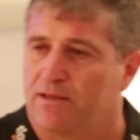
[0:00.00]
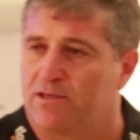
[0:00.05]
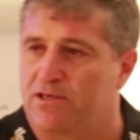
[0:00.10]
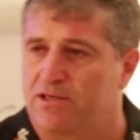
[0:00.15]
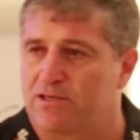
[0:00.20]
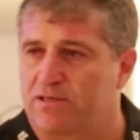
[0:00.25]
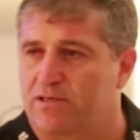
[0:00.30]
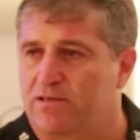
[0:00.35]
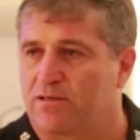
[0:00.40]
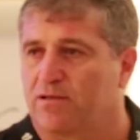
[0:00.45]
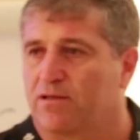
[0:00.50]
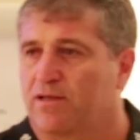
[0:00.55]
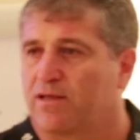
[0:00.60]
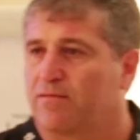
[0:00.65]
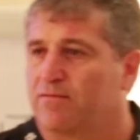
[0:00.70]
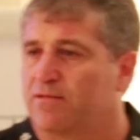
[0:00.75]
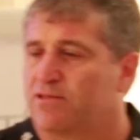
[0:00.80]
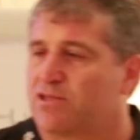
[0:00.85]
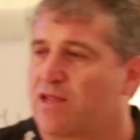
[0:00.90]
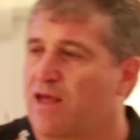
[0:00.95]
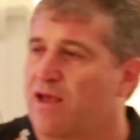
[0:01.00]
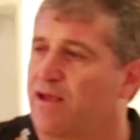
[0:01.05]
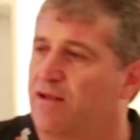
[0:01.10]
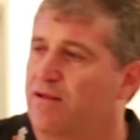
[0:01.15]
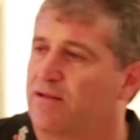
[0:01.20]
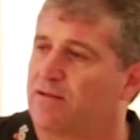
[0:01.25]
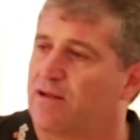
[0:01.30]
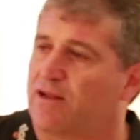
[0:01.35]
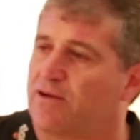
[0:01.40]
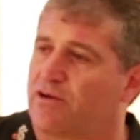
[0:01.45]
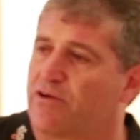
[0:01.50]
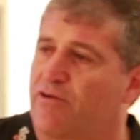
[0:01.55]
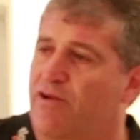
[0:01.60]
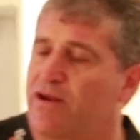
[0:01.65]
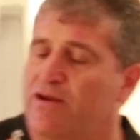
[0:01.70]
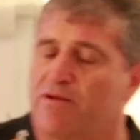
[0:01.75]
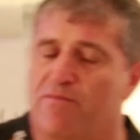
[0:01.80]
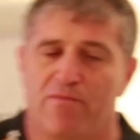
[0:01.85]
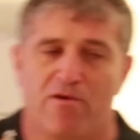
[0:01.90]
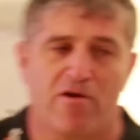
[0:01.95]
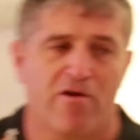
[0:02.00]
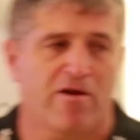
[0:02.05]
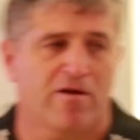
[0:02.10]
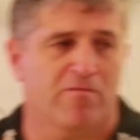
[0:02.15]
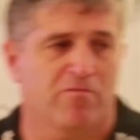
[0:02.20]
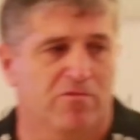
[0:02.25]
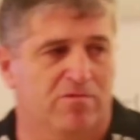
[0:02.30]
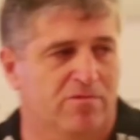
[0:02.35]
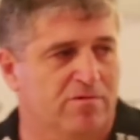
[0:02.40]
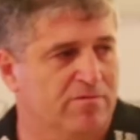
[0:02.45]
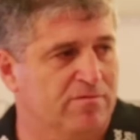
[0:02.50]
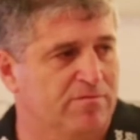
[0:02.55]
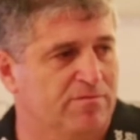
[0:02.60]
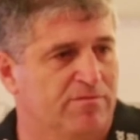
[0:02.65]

just stay underground tomorrow and we'll